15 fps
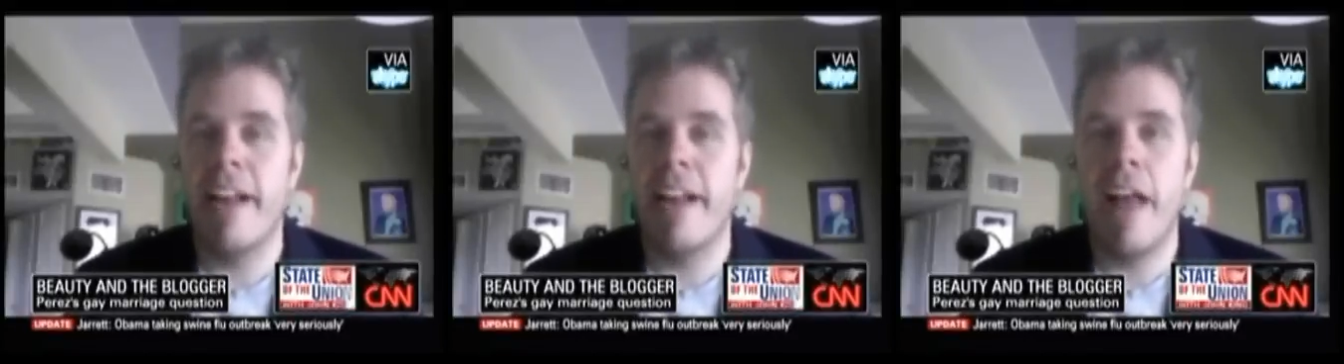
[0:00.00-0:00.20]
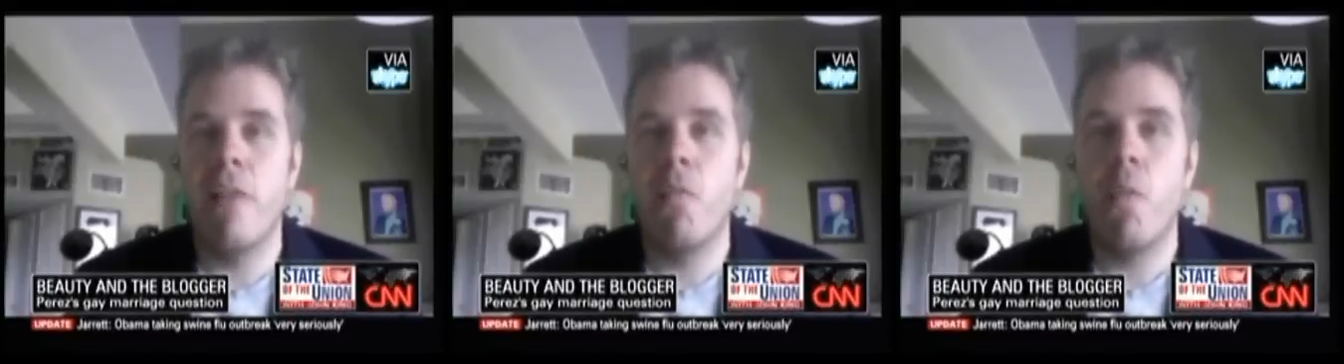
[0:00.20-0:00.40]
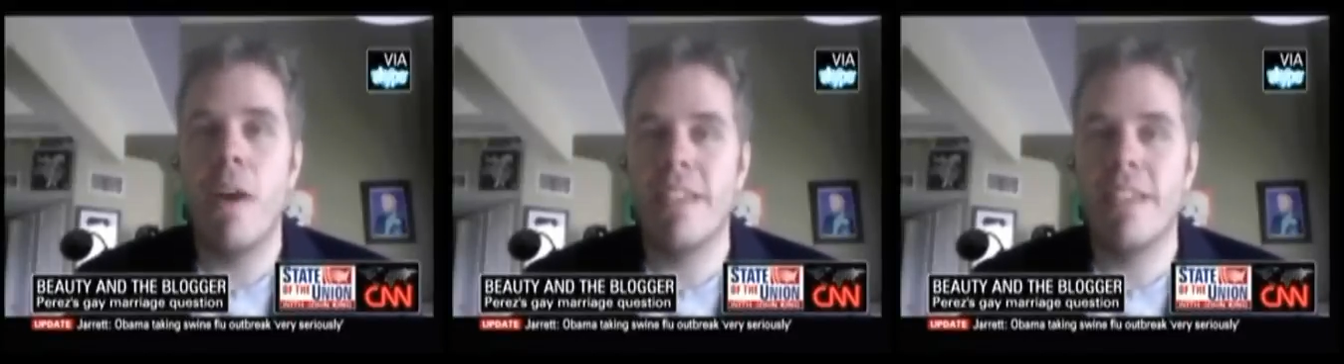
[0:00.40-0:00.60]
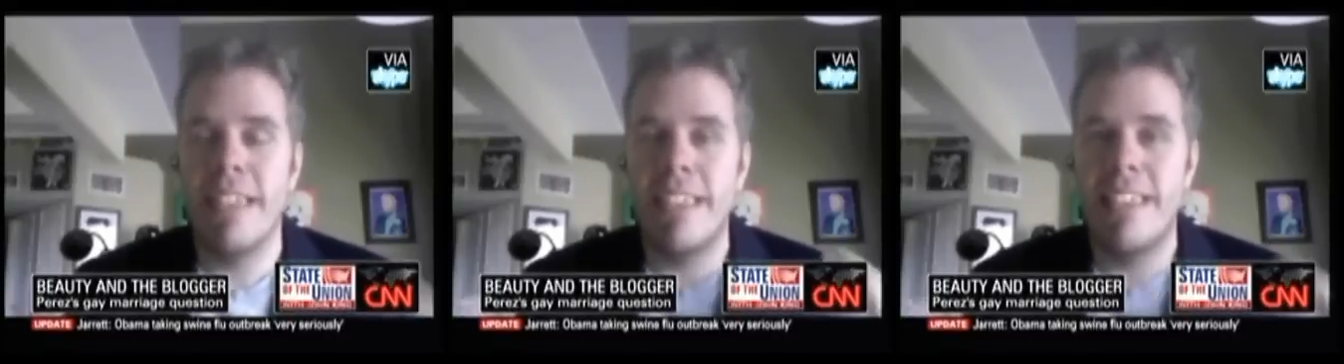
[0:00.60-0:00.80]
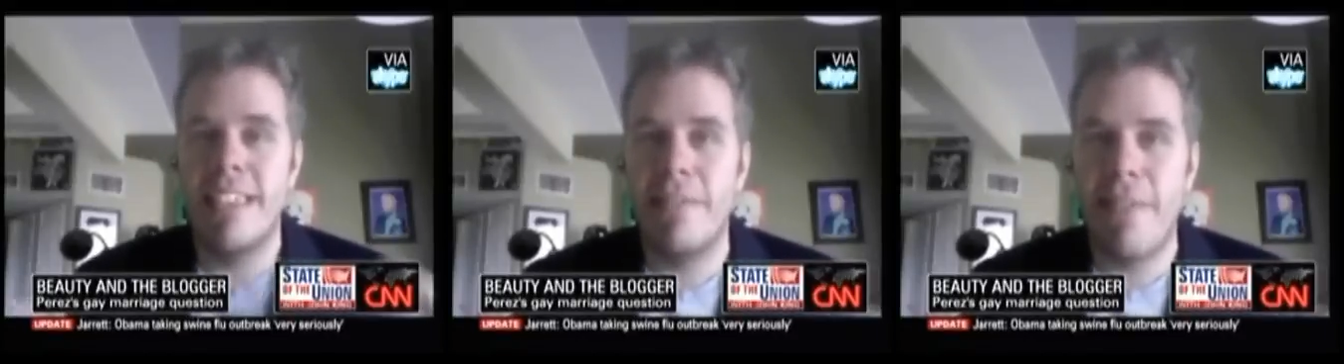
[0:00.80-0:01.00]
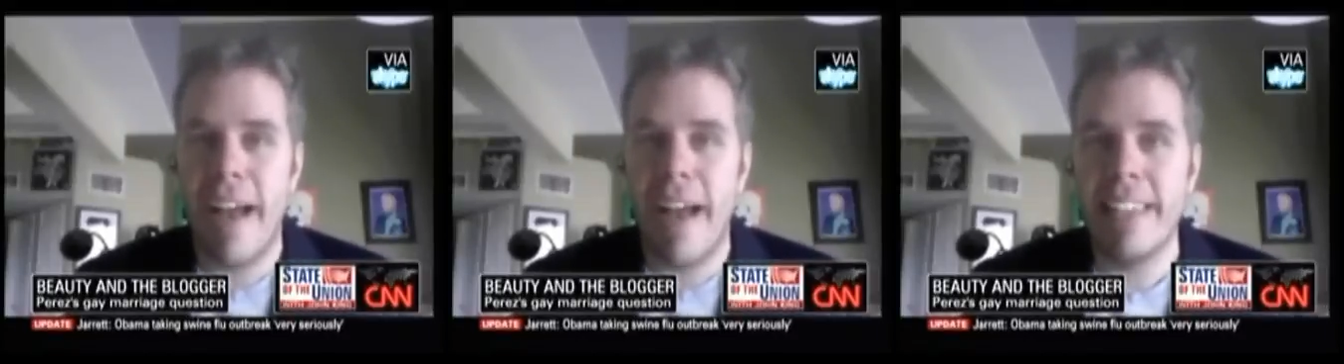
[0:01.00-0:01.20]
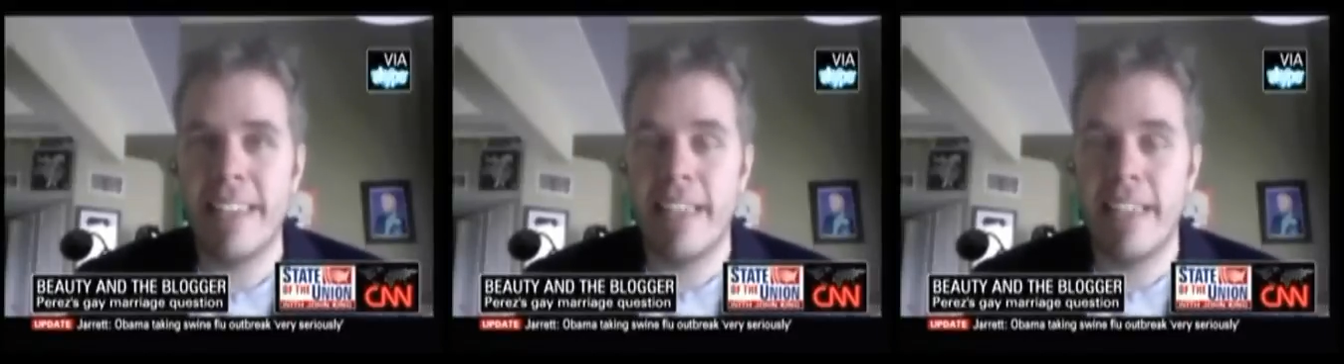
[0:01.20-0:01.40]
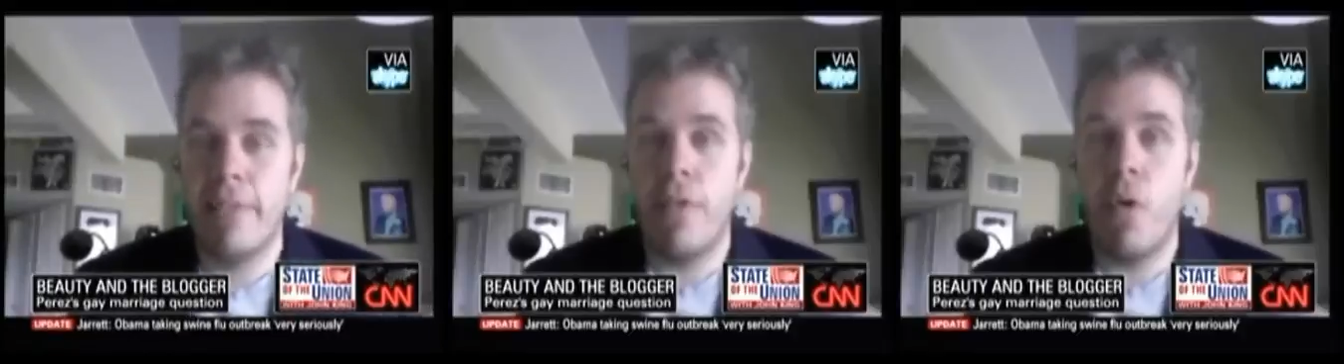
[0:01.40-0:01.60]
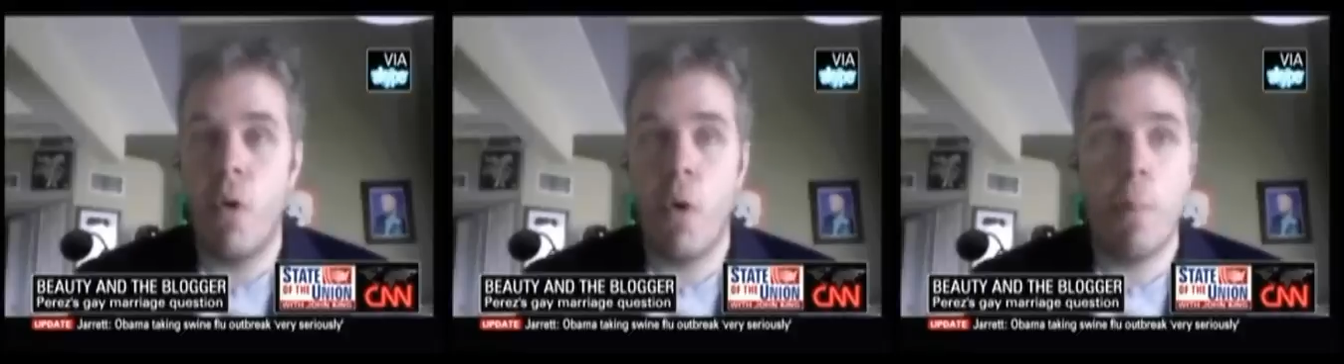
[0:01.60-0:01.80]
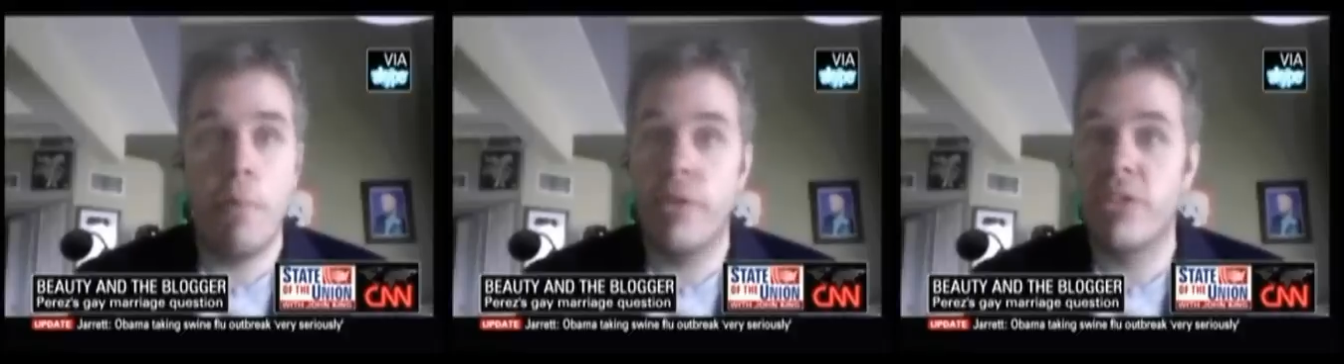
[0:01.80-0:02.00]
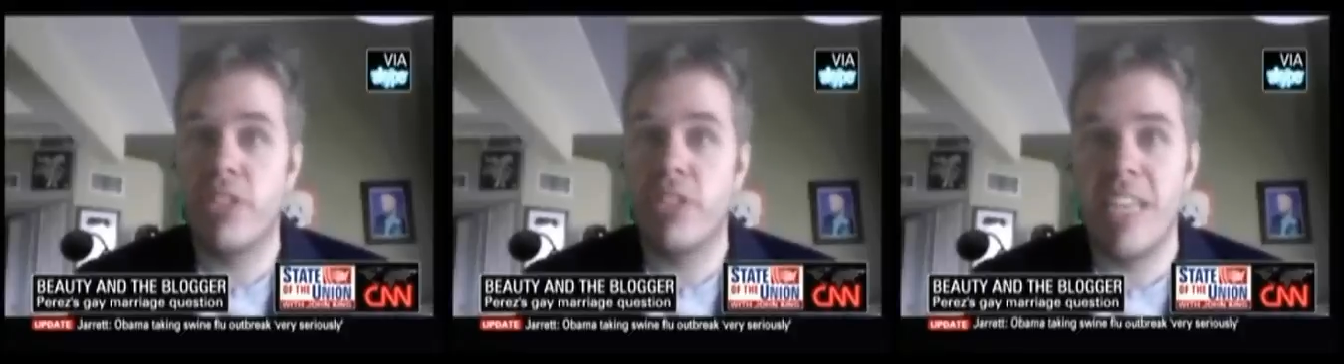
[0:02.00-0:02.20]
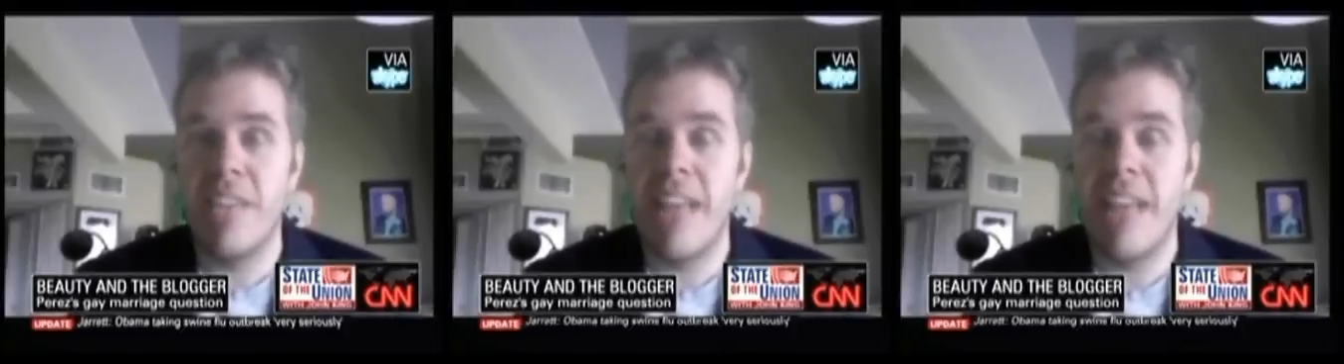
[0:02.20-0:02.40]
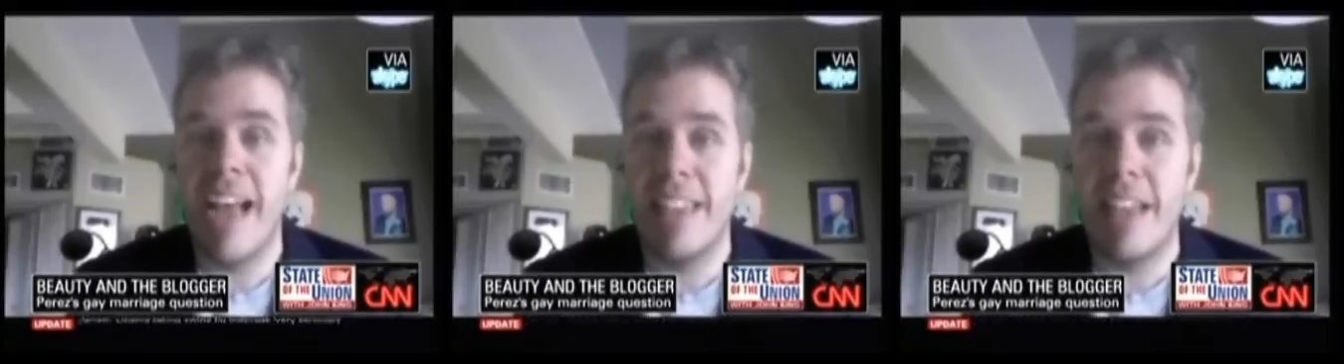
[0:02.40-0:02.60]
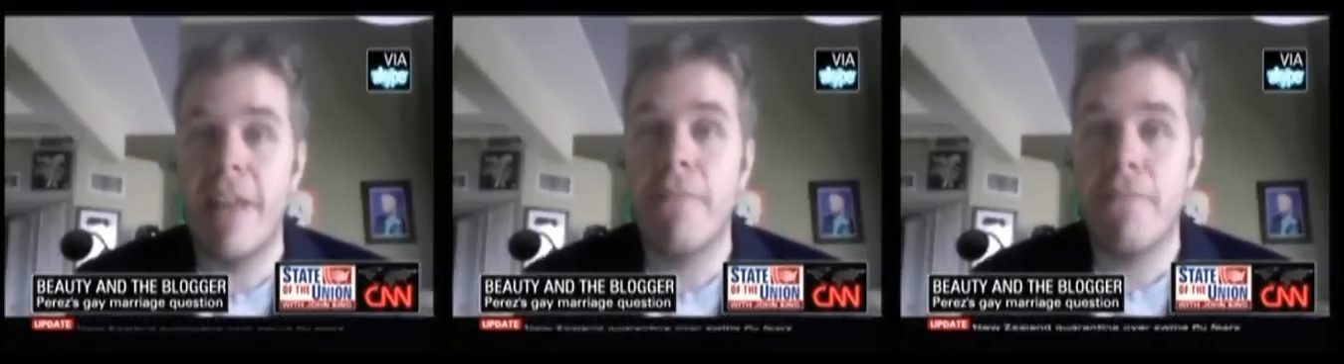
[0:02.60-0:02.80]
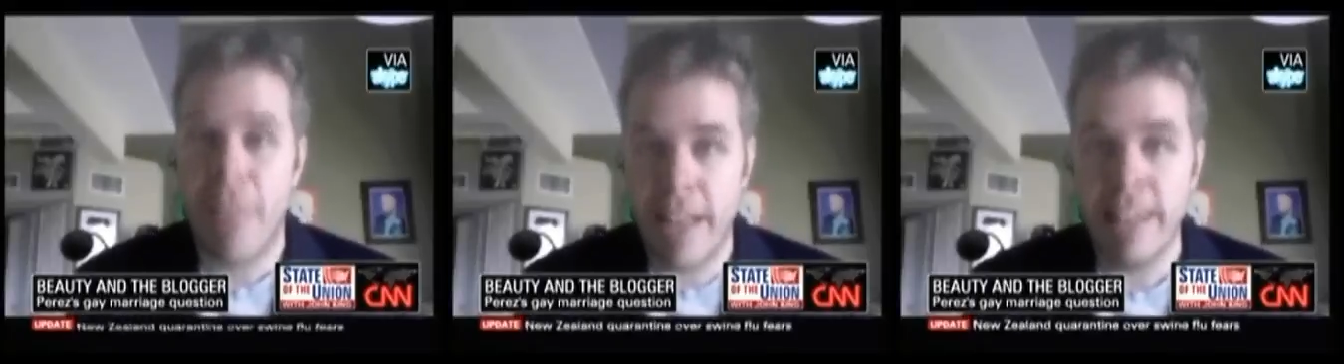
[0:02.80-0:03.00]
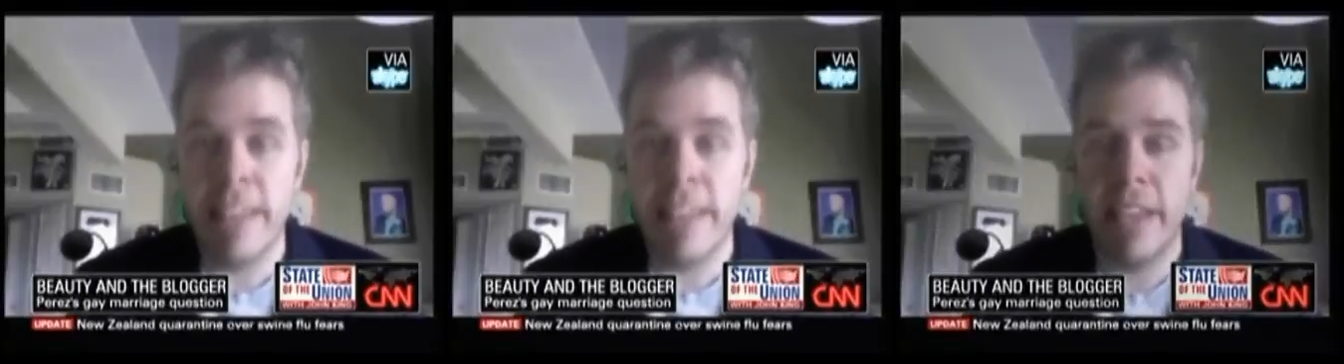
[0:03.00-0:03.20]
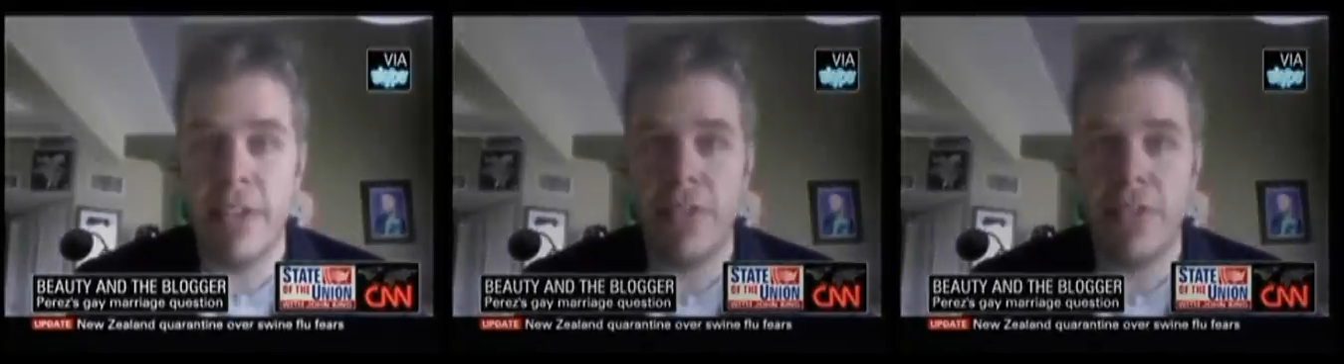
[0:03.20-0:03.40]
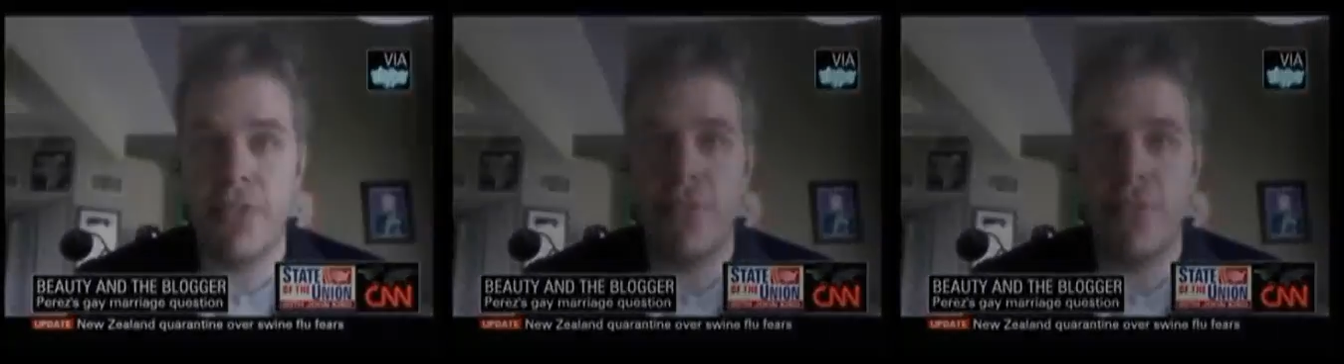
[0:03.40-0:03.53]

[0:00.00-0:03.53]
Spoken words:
and wasn't divisive or perceived as offensive.